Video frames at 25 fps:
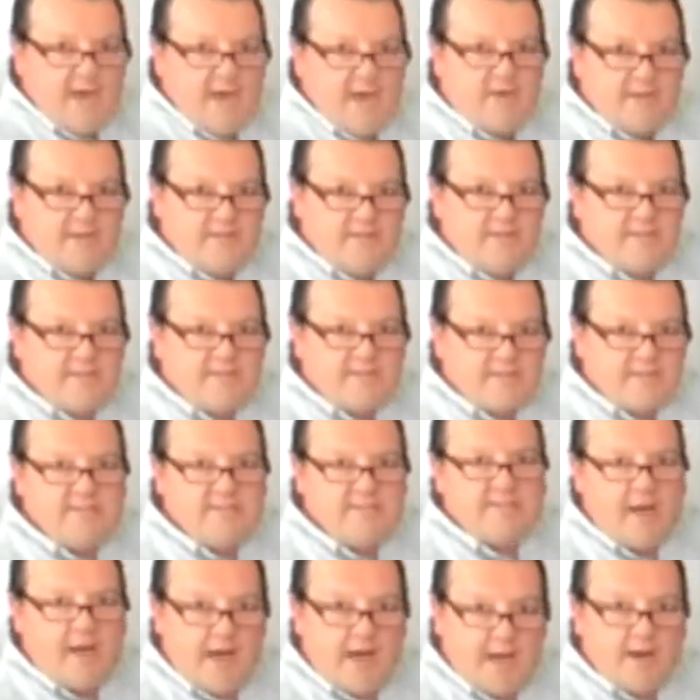on this
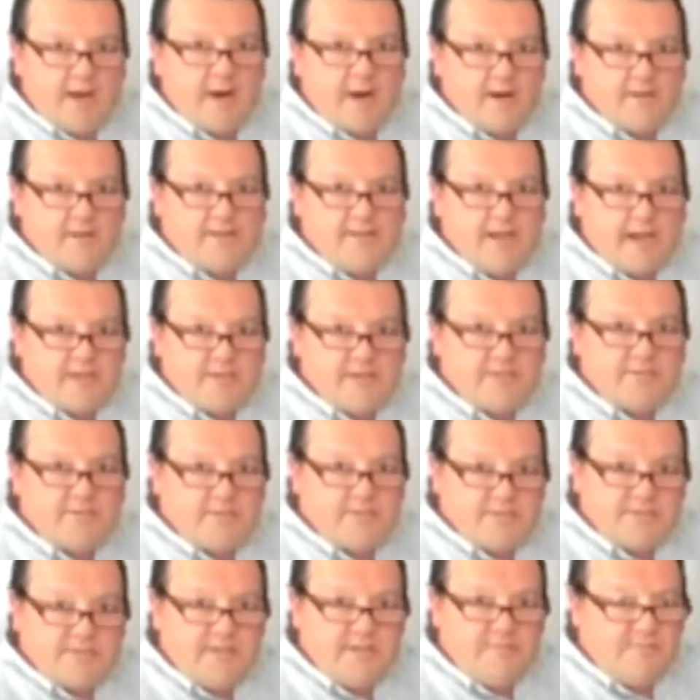is IR touch. So
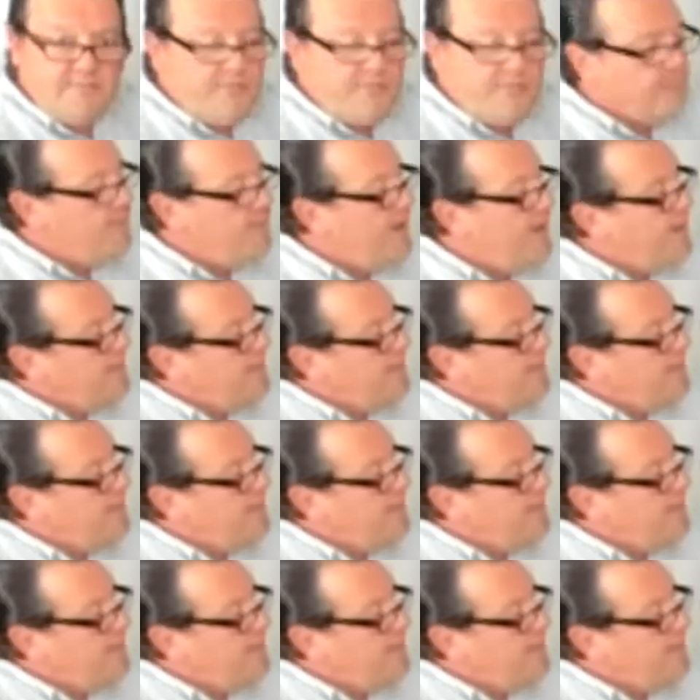it's infrared.